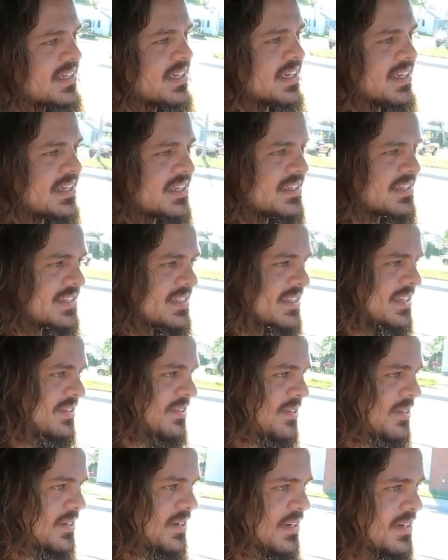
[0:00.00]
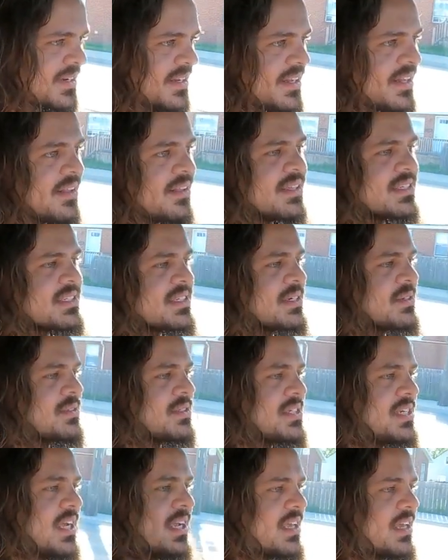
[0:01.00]
That didn't sound good at all. Let's go
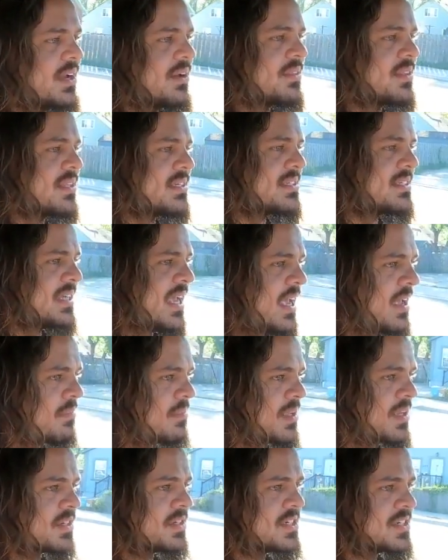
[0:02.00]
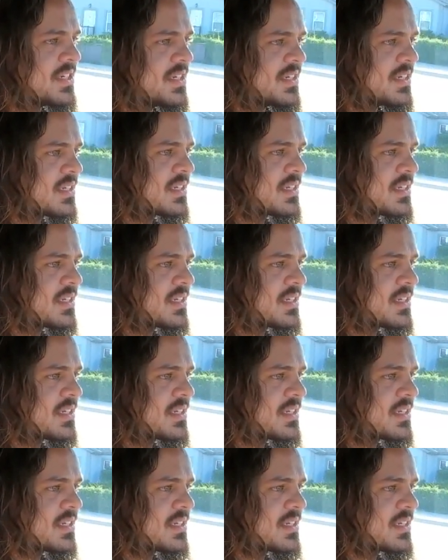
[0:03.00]
check out the damage.